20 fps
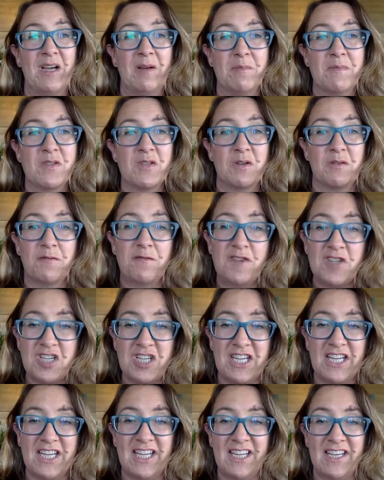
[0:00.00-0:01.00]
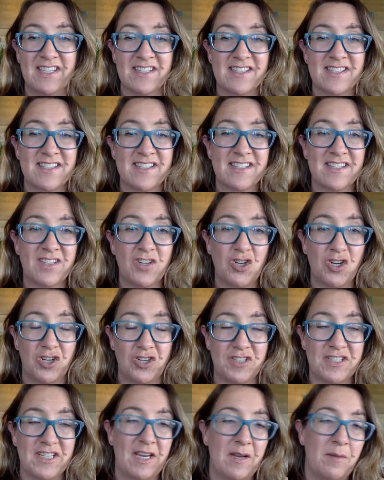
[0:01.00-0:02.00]
sort of fishiness
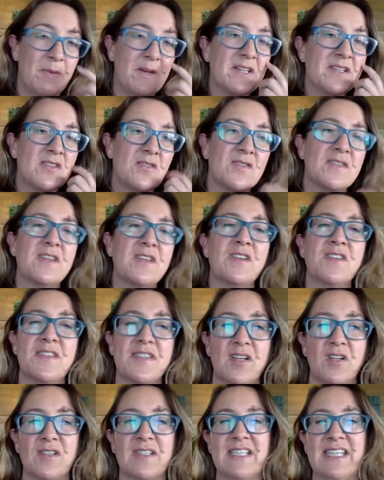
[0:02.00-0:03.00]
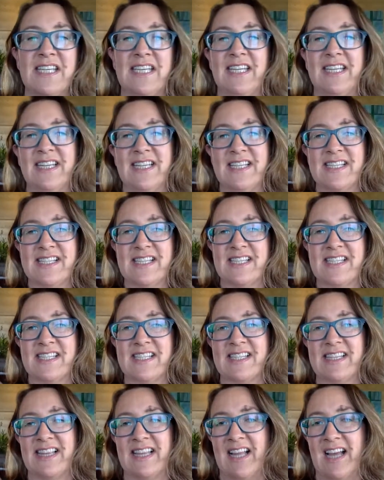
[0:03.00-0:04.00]
content, but it's also salty, and there's a
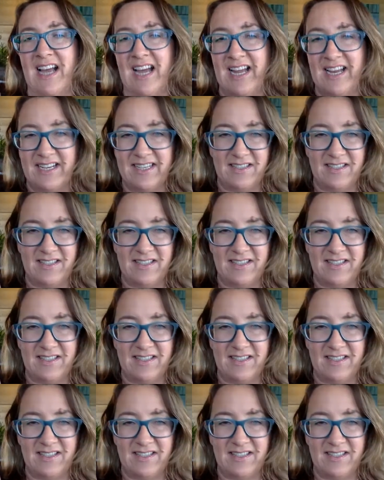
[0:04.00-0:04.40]
slight